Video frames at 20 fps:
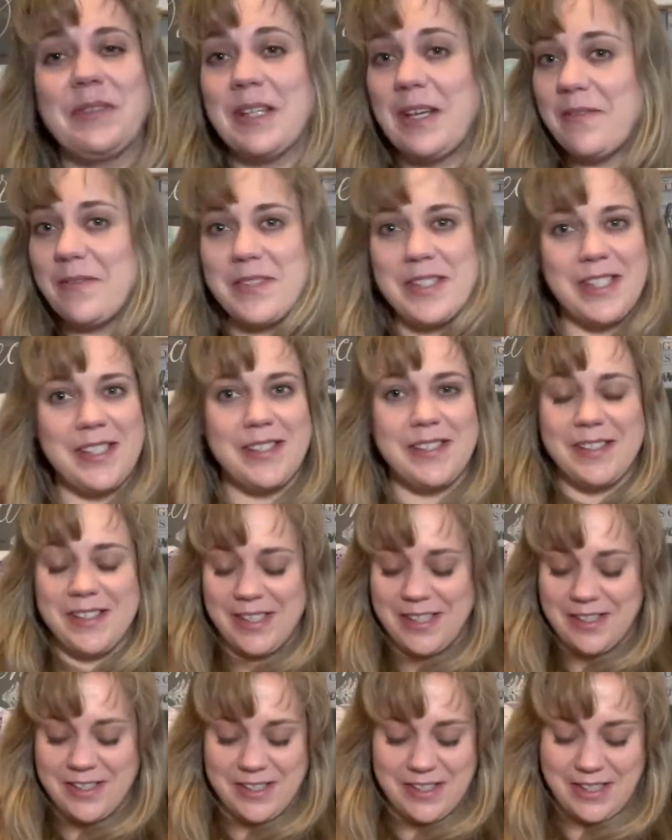loved this
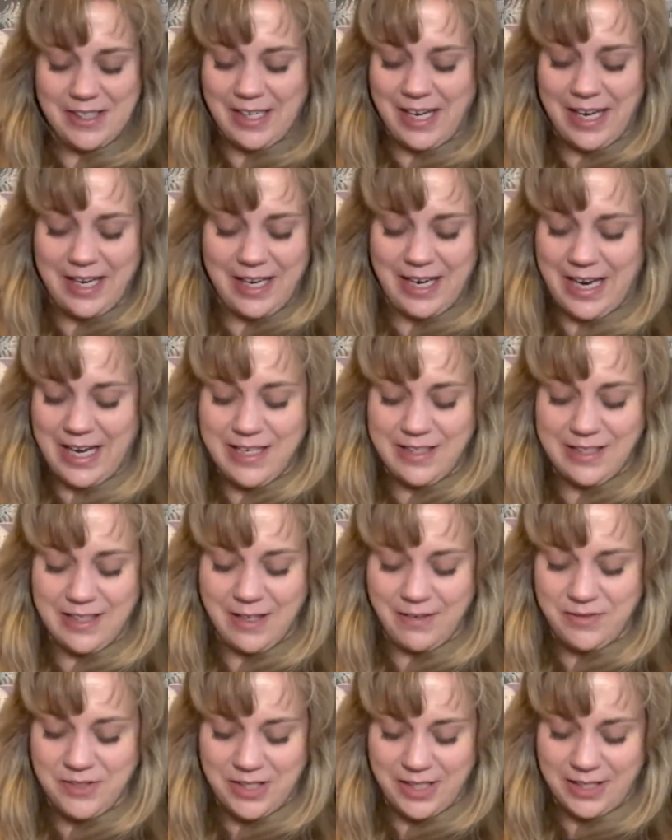stitch. I
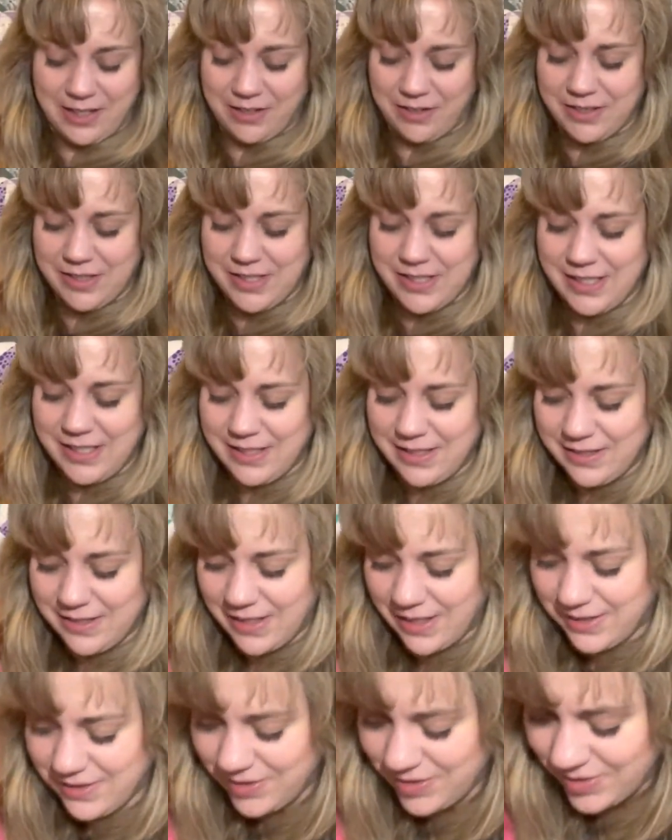love Shannon Christine
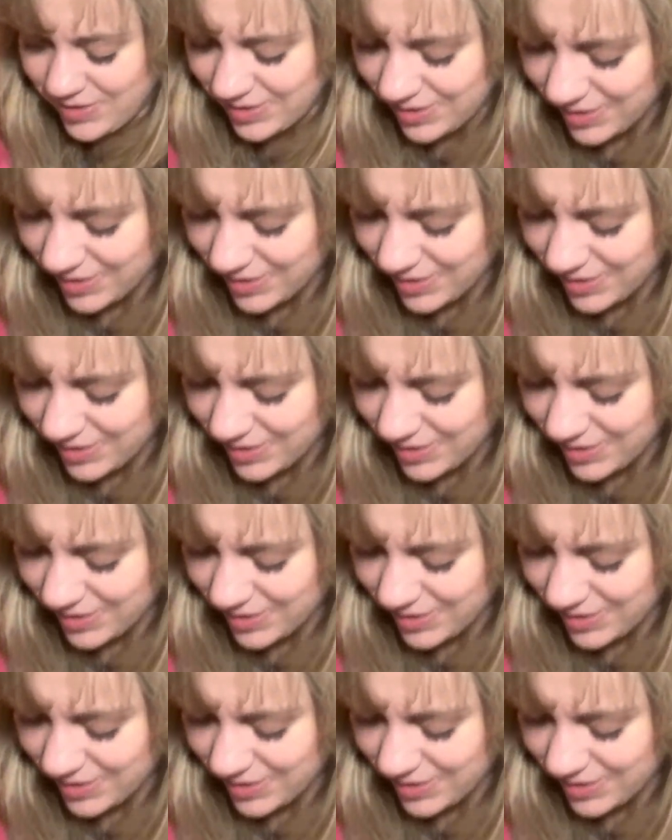Designs. She